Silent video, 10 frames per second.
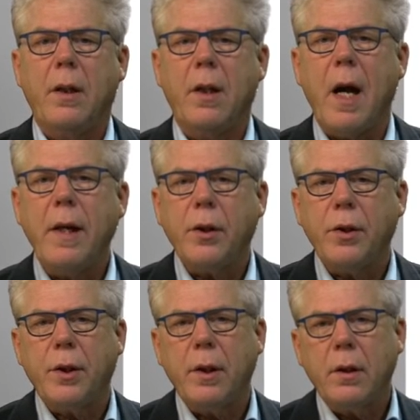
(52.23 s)

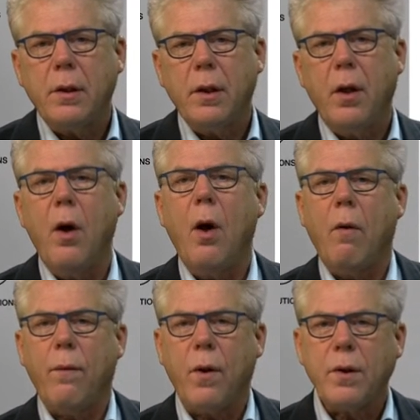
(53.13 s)
nitrogen,
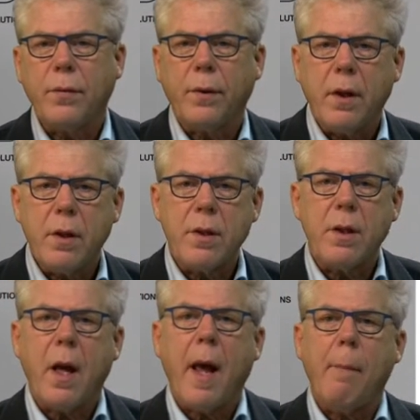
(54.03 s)

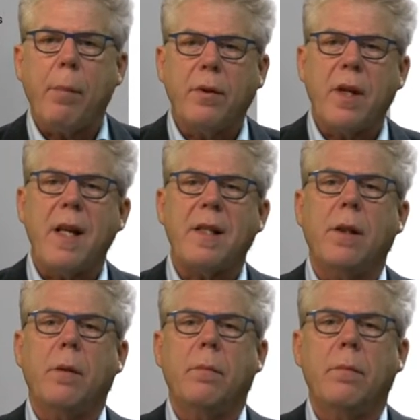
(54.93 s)
phosphorus, and
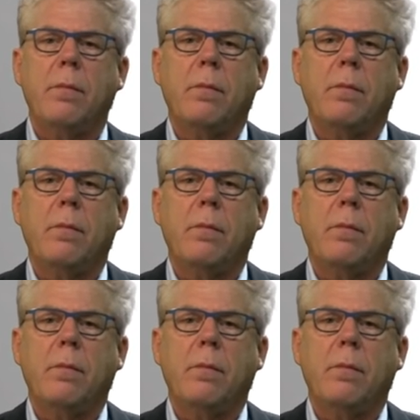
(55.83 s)
potassium.